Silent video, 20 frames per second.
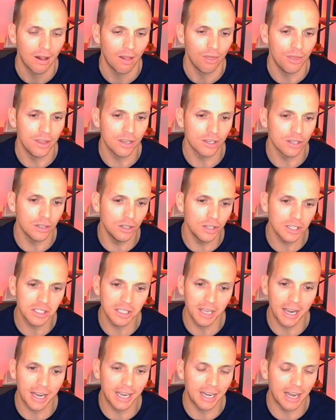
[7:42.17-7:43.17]
This looks
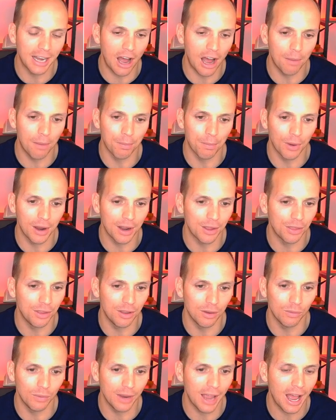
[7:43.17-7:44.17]
like an outbreak
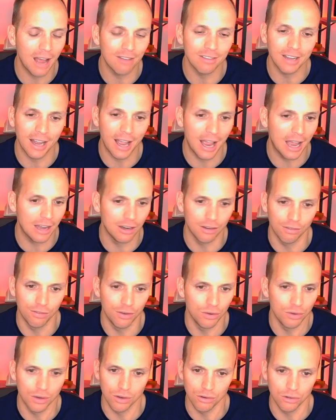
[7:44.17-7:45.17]
that we haven't had in a
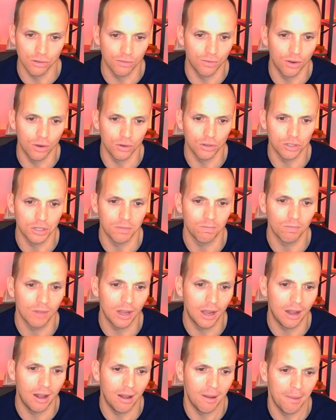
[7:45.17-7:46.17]
few years, folks.
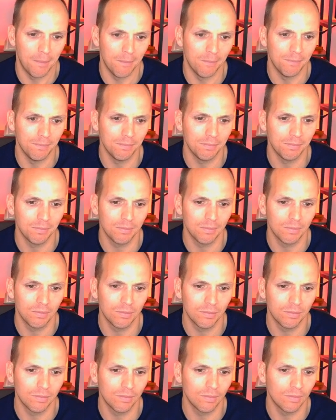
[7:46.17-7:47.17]
Um,
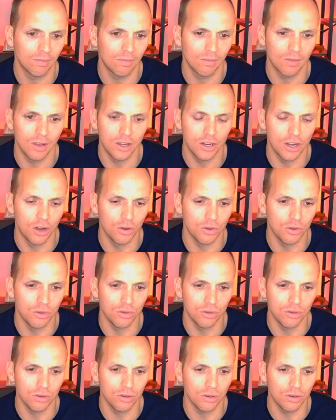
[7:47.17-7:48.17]
you know, you,
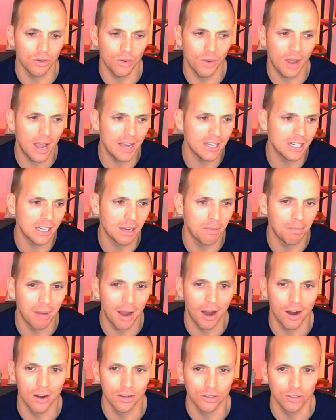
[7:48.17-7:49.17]
you, you hate to
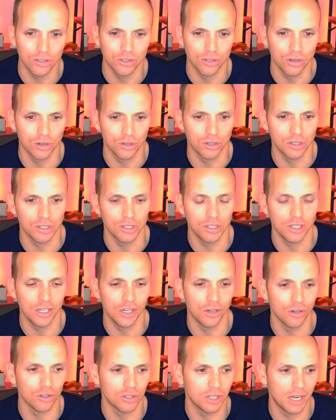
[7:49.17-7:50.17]
compare it to certain
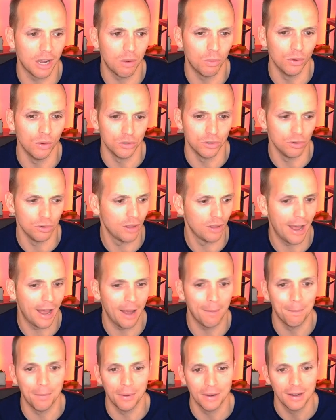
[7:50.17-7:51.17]
years, and I won't do
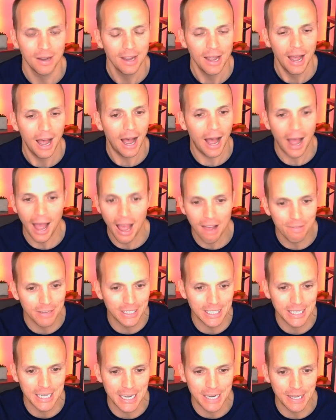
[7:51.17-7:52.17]
that, but I haven't
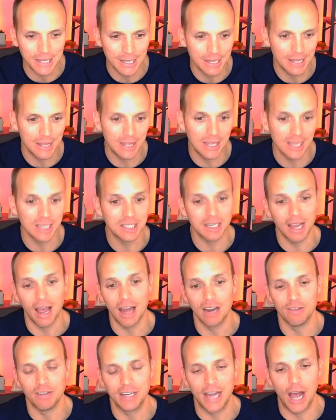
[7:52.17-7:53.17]
seen this
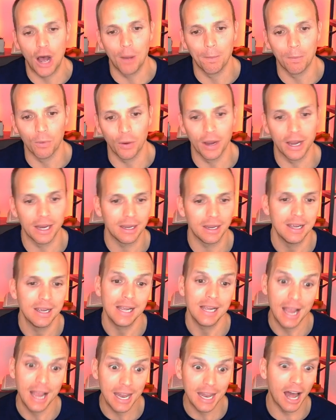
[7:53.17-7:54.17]
kind of an outbreak
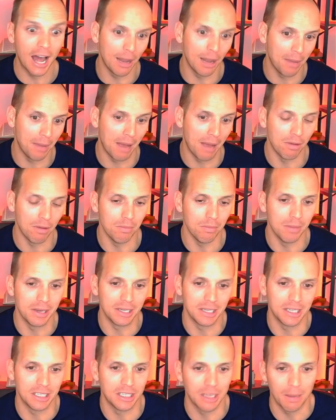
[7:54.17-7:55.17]
in Alabama and
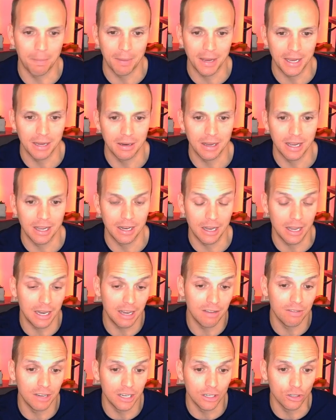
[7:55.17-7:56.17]
Mississippi and, and, and
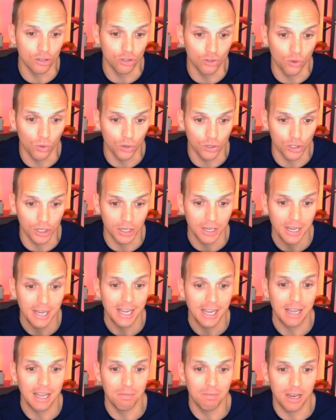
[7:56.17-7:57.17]
even into Georgia
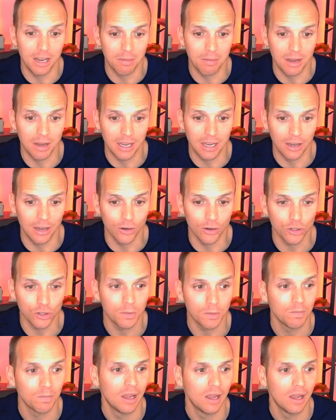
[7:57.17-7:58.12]
in many, many years.